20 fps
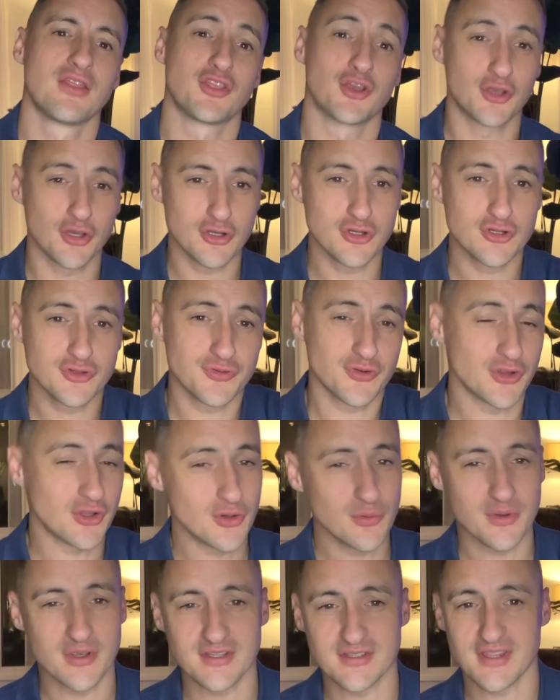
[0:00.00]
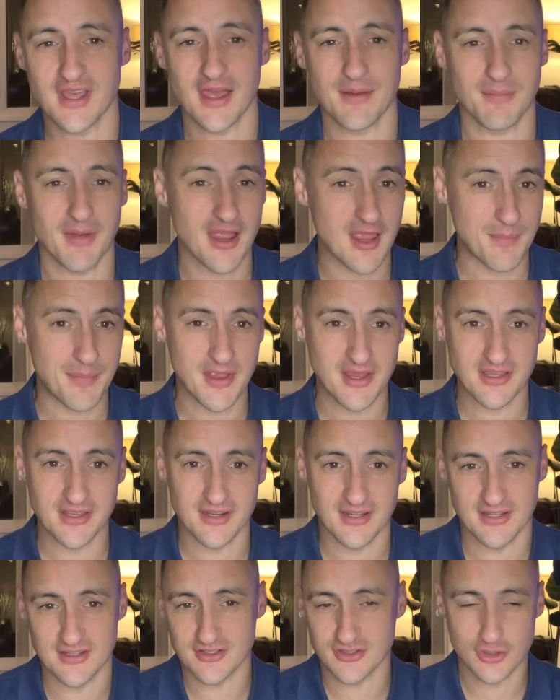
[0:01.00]
The good news for you is that my opinion
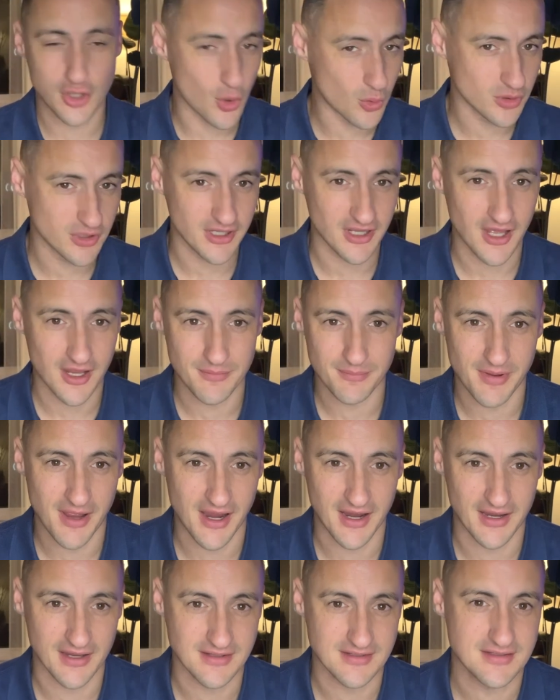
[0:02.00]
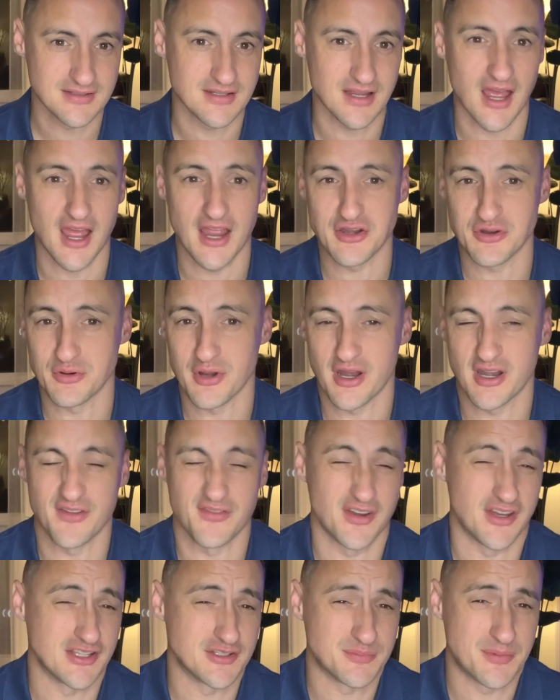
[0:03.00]
is totally unbiased. I do not have
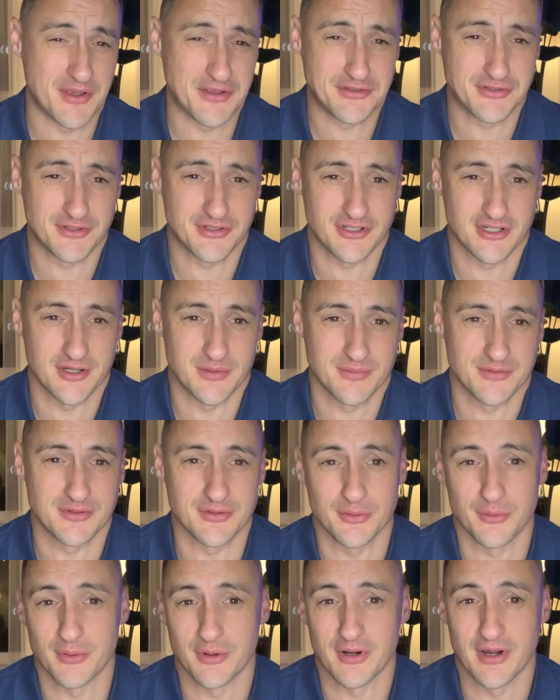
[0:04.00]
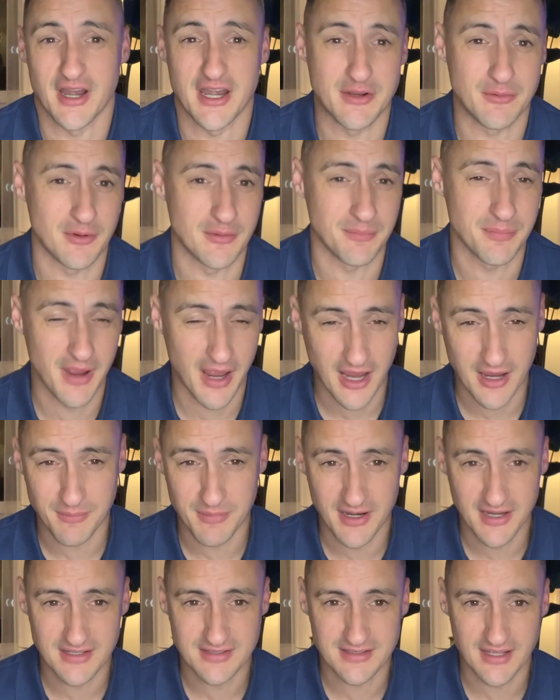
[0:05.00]
any sponsorships or anyone paying
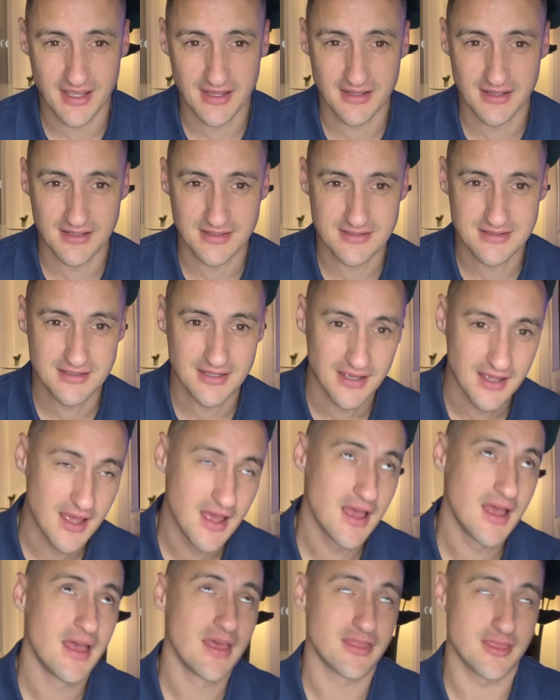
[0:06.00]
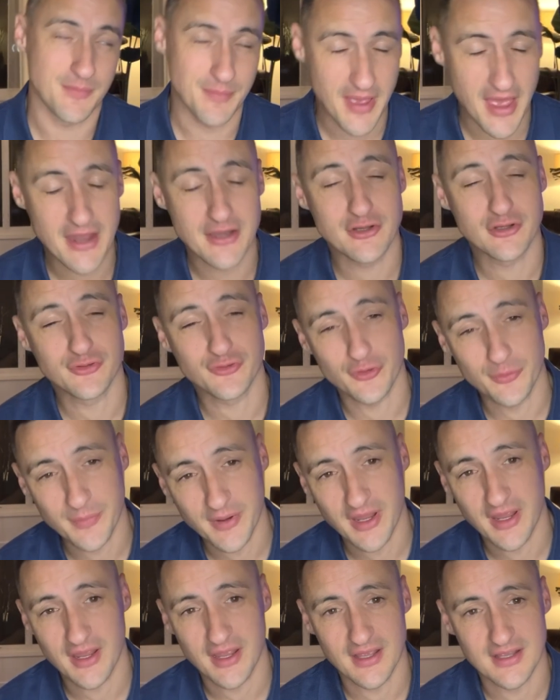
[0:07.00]
me to say this. The bad news for
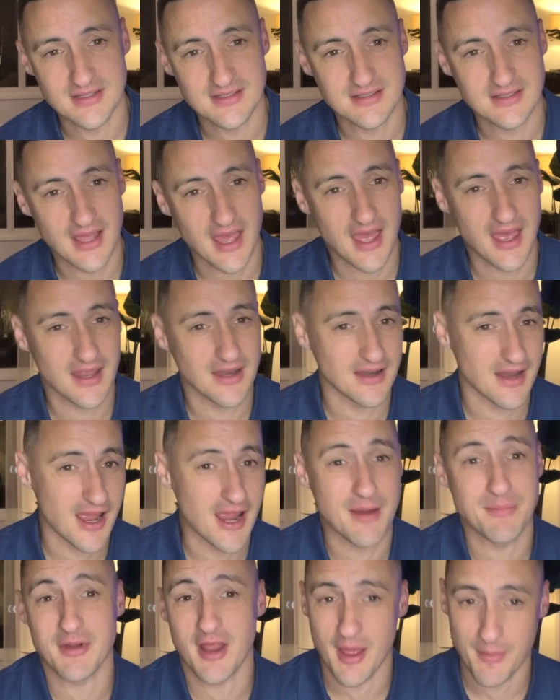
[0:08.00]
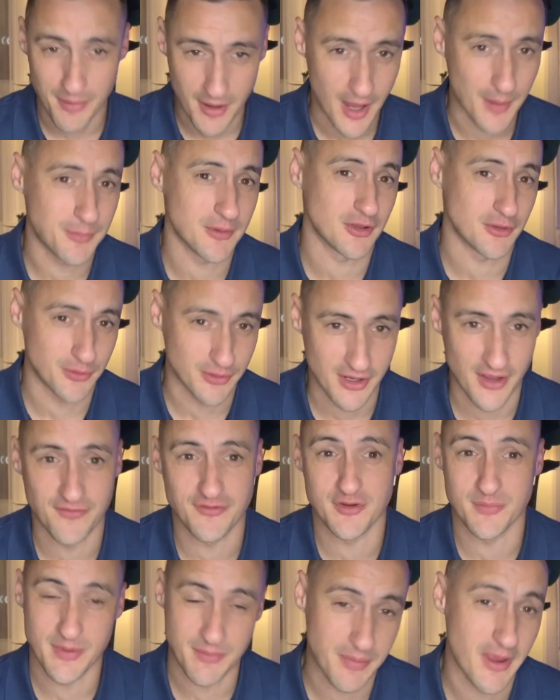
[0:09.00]
me is that I'm not popular enough
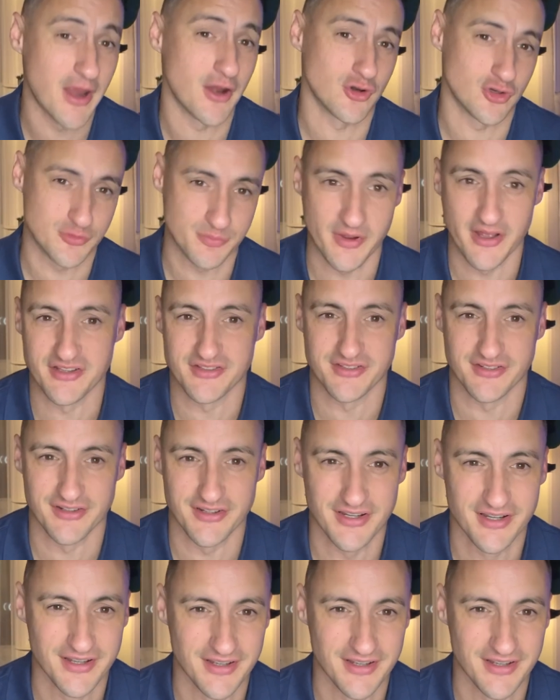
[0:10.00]
to be paid or sponsored.